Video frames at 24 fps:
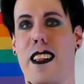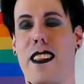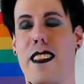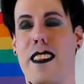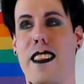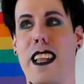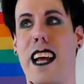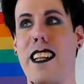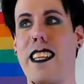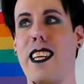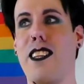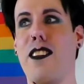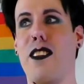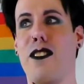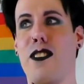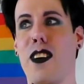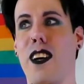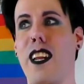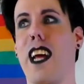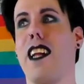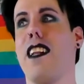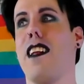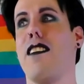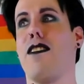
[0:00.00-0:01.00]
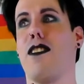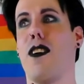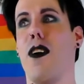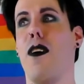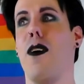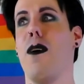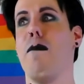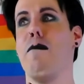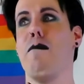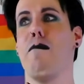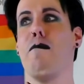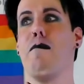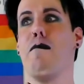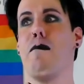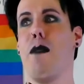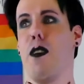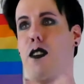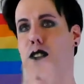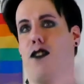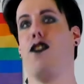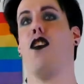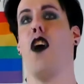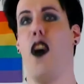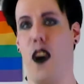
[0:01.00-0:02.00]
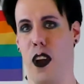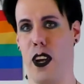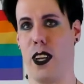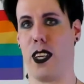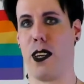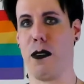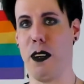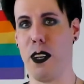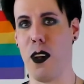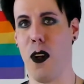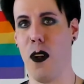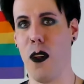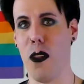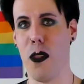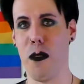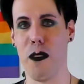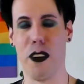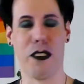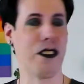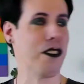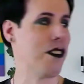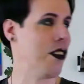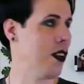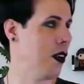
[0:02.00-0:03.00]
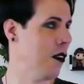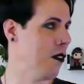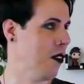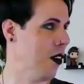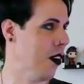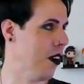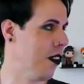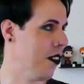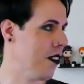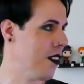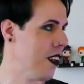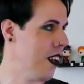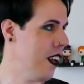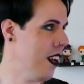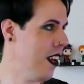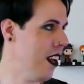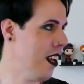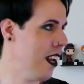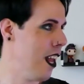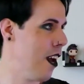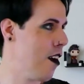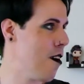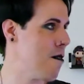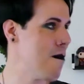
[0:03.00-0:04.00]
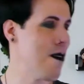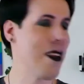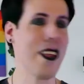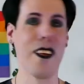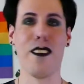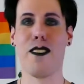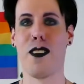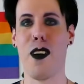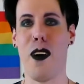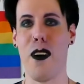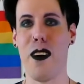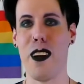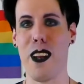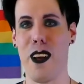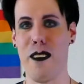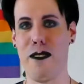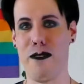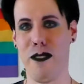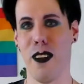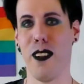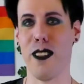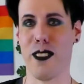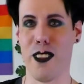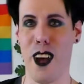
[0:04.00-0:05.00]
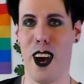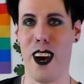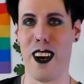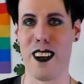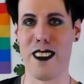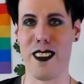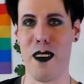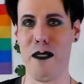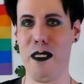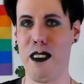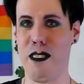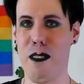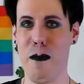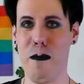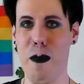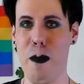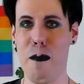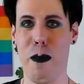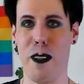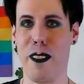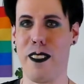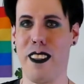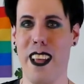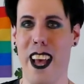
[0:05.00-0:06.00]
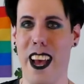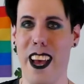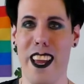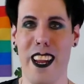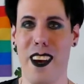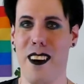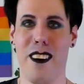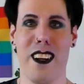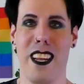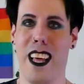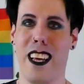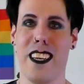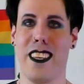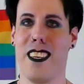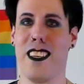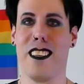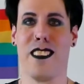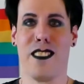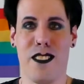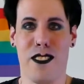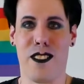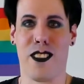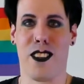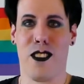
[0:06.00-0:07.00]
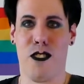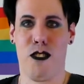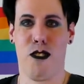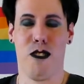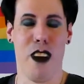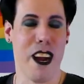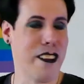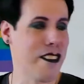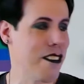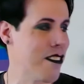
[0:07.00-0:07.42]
I think the third act is going berserk with all the wishes in the world. Everybody's going their full dark side, wishing people dead or like just crazy